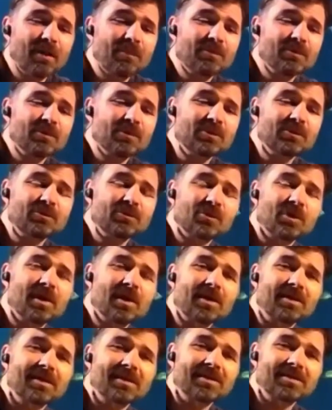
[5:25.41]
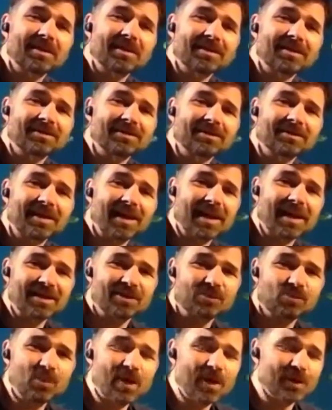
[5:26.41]
you enjoy this lesson
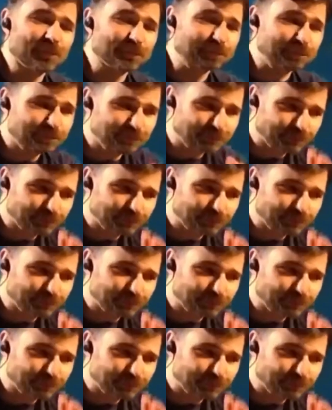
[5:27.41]
as well.